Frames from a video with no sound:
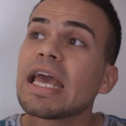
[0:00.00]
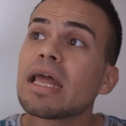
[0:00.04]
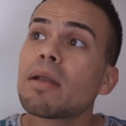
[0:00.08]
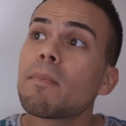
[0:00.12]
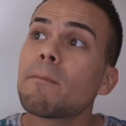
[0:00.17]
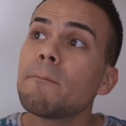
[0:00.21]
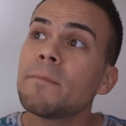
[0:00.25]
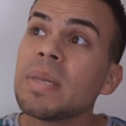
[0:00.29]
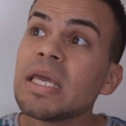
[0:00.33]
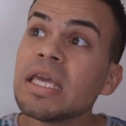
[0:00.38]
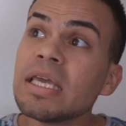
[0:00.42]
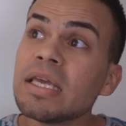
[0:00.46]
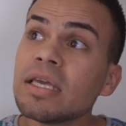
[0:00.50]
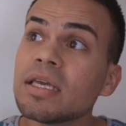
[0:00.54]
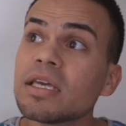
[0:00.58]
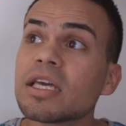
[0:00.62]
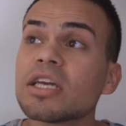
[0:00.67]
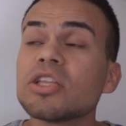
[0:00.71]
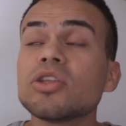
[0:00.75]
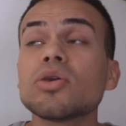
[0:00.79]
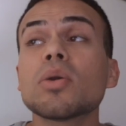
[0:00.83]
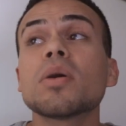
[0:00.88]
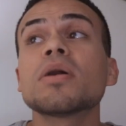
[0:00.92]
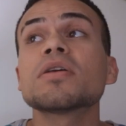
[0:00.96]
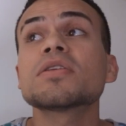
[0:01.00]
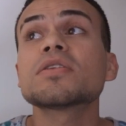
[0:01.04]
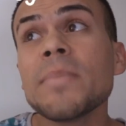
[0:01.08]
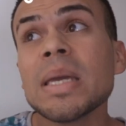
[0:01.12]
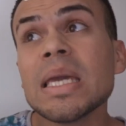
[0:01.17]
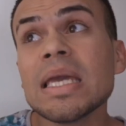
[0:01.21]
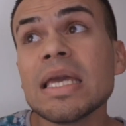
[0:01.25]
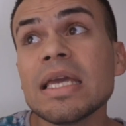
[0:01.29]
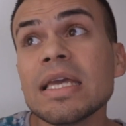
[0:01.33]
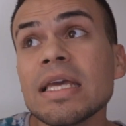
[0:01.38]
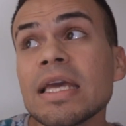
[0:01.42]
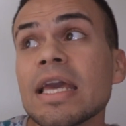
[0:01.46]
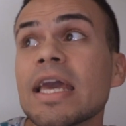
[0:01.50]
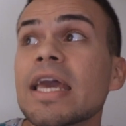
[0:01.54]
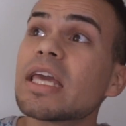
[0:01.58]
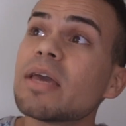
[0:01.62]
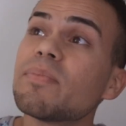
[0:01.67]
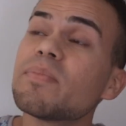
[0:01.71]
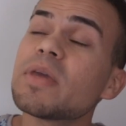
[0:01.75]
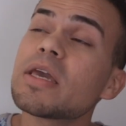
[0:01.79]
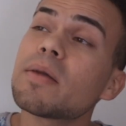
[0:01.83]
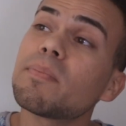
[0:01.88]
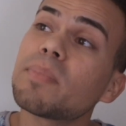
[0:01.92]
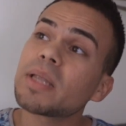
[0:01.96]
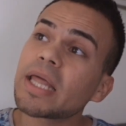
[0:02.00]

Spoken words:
And bing, can you also bing? Get me a